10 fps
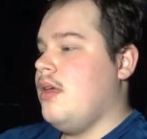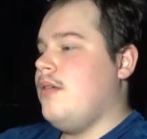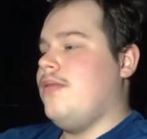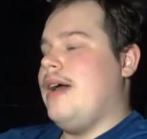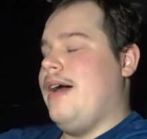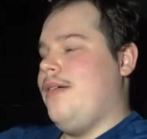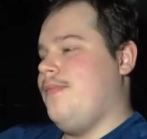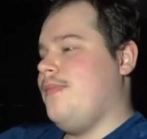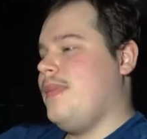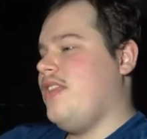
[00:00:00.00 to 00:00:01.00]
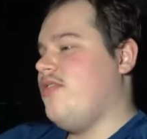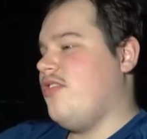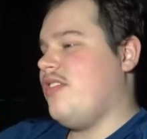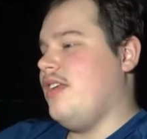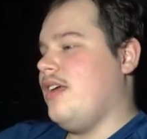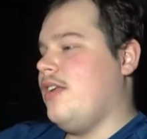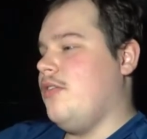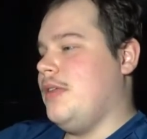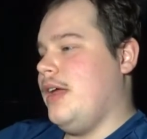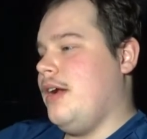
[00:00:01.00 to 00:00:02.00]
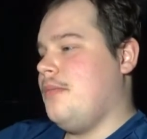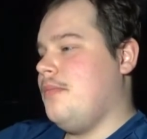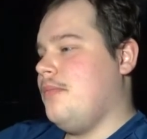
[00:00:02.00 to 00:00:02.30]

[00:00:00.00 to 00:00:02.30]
Wow. I'm just gonna get over there.